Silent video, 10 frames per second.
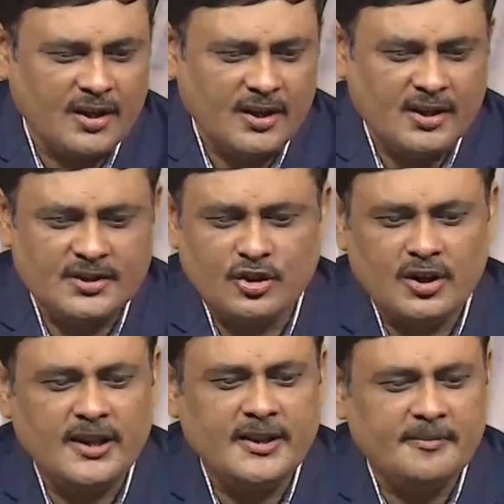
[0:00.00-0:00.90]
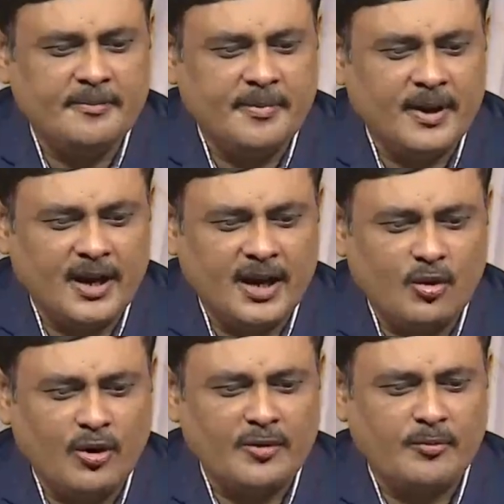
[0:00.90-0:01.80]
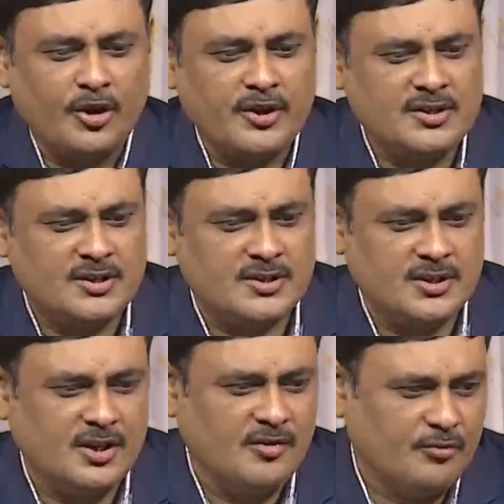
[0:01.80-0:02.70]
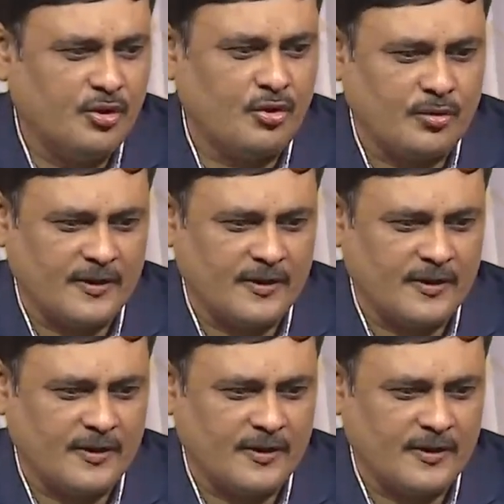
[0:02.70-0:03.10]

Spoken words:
it is only 1.4.